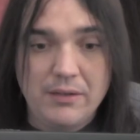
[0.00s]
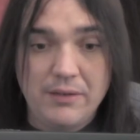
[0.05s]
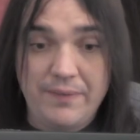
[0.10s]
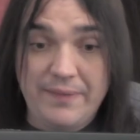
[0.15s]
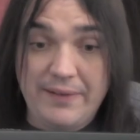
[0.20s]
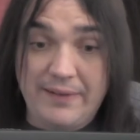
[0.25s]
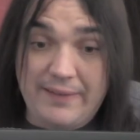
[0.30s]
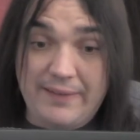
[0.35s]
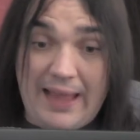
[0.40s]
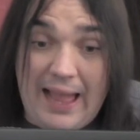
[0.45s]

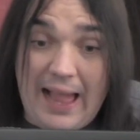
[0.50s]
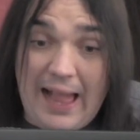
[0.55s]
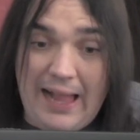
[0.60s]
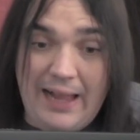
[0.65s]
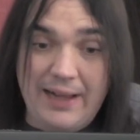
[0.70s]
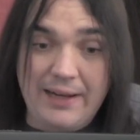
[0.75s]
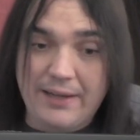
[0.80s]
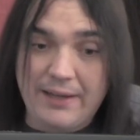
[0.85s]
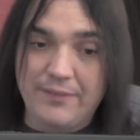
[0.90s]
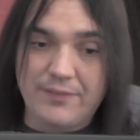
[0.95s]
The
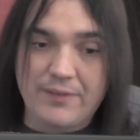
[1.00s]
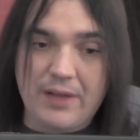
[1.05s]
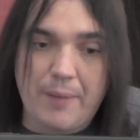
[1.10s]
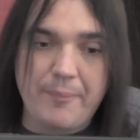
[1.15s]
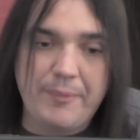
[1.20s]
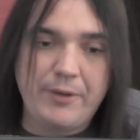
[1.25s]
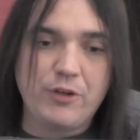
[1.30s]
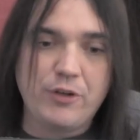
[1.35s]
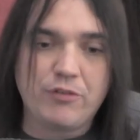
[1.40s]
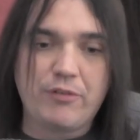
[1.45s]
attack is
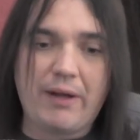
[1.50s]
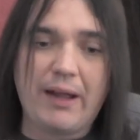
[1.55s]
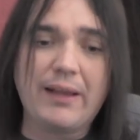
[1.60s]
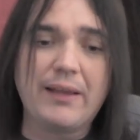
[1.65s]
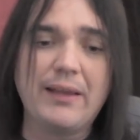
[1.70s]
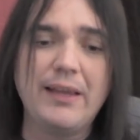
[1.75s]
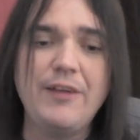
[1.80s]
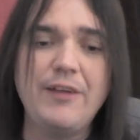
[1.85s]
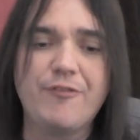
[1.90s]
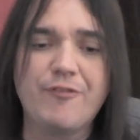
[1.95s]
coming
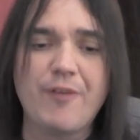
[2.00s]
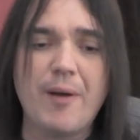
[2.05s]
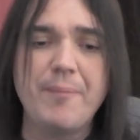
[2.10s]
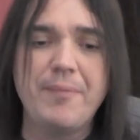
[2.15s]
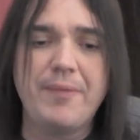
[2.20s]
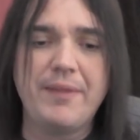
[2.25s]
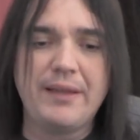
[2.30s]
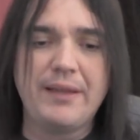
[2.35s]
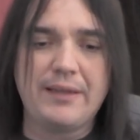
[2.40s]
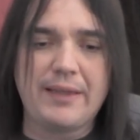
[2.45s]
directly
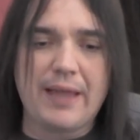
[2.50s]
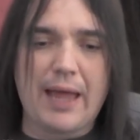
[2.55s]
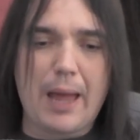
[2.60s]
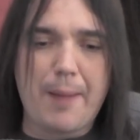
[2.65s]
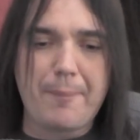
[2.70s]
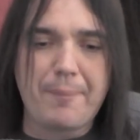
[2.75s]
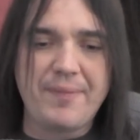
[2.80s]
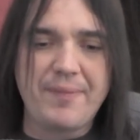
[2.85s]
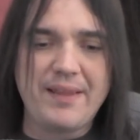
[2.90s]
from the top,